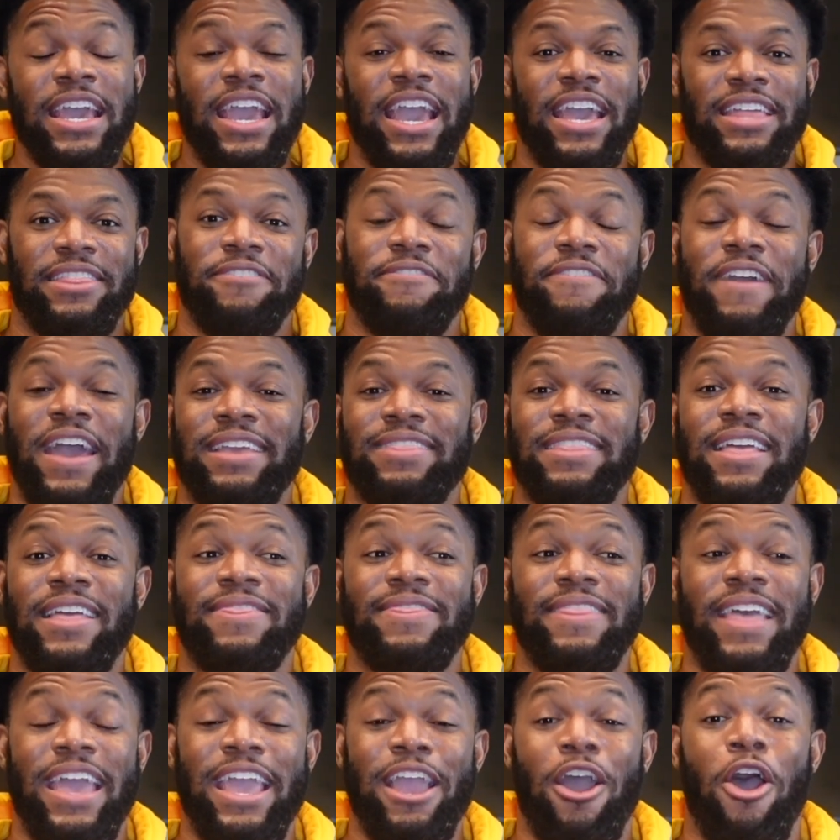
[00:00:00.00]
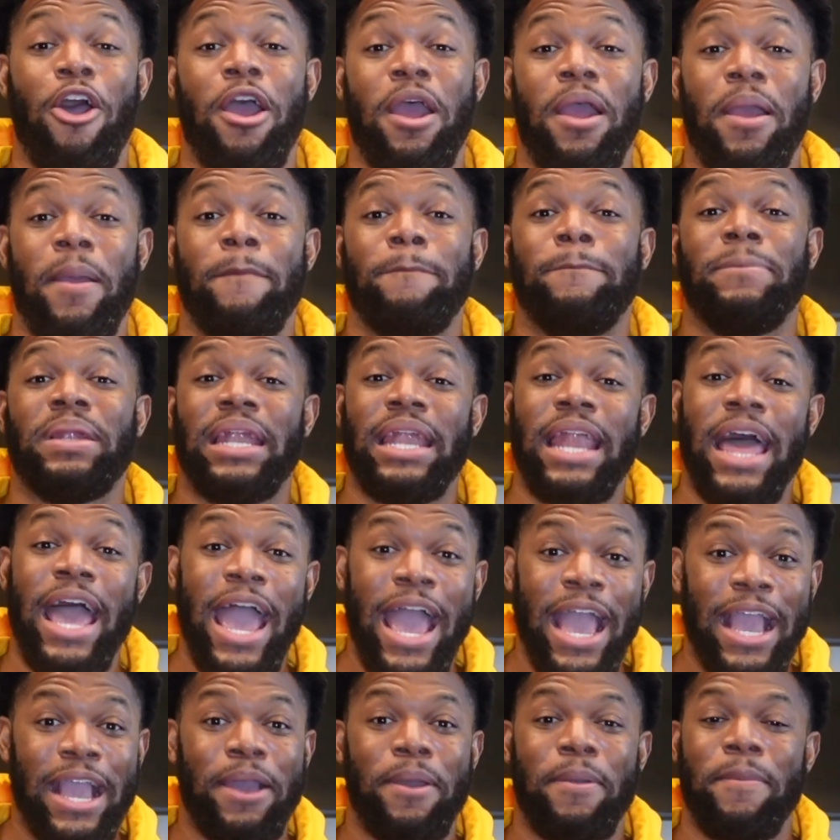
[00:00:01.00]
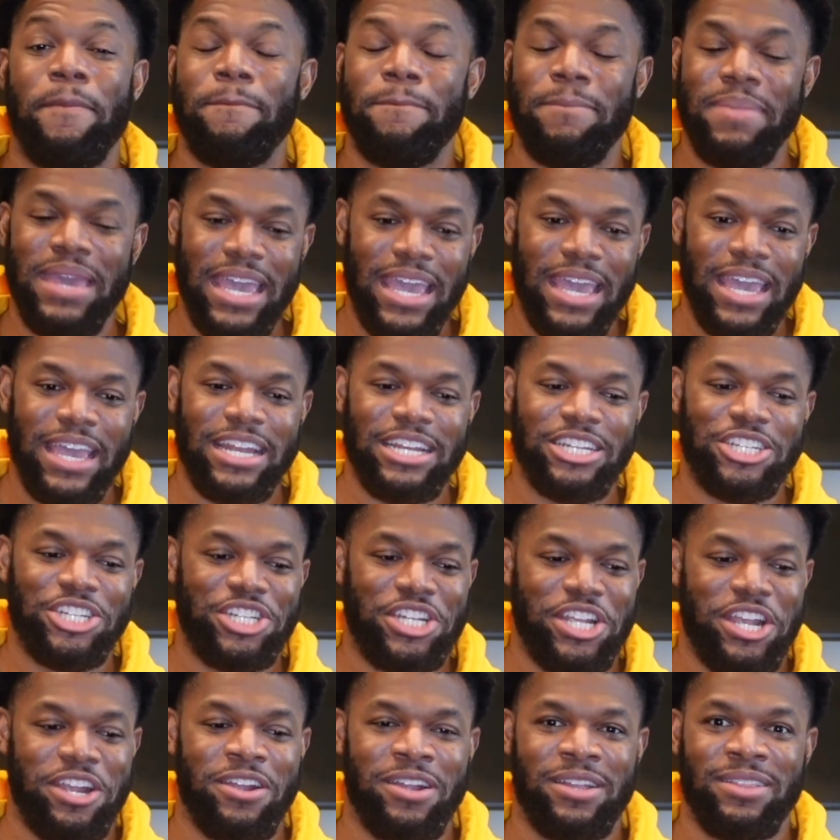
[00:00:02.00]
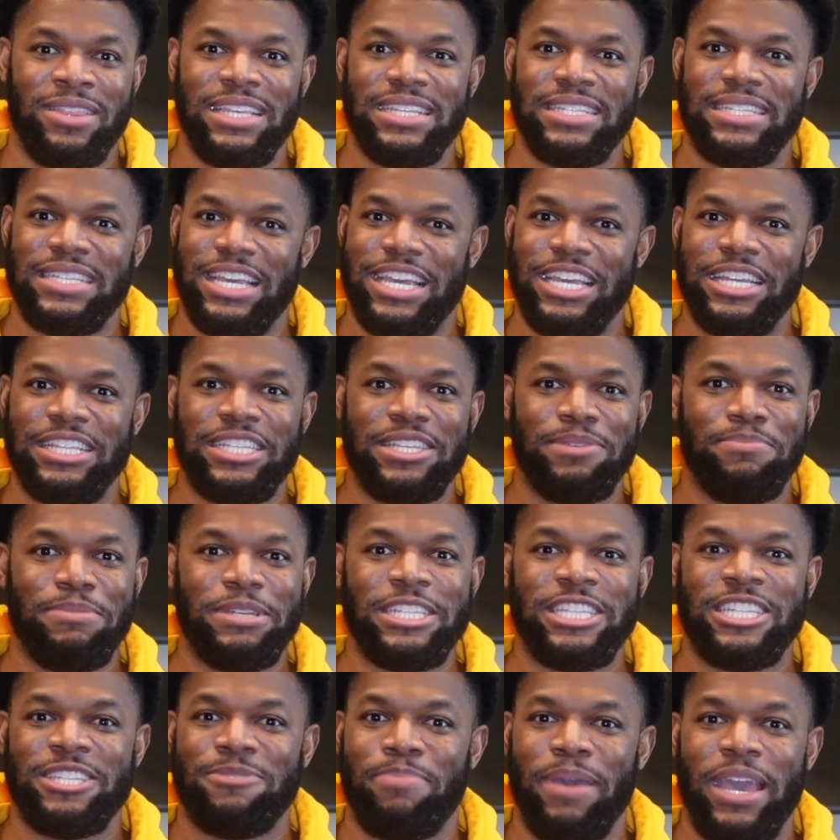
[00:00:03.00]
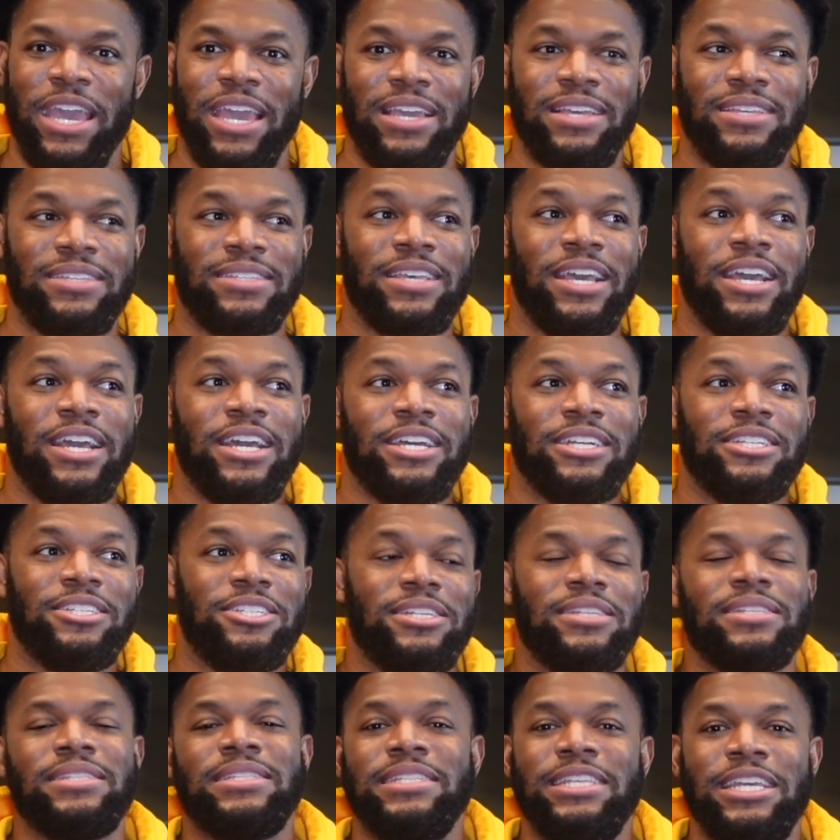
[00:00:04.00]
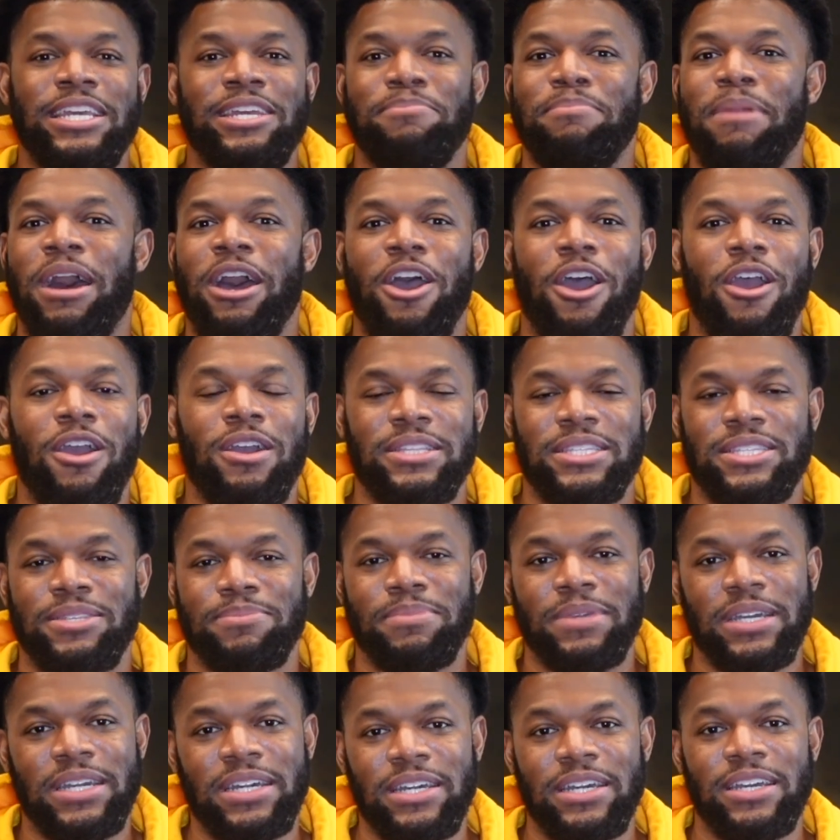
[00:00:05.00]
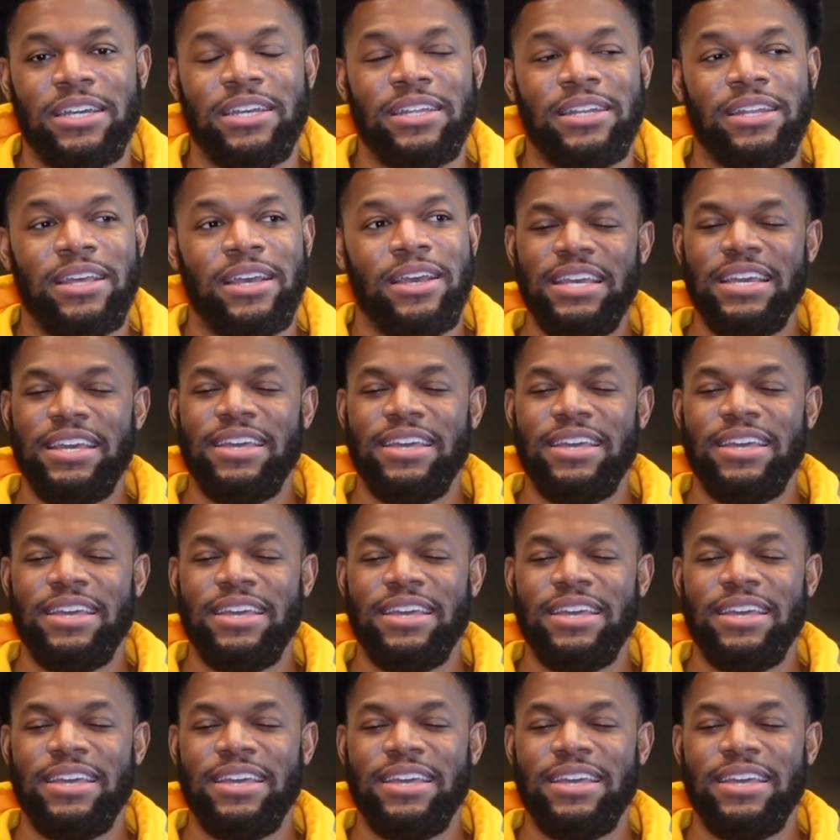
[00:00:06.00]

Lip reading: And the fact that they are Black men sharing this intimate space just did my heart some good.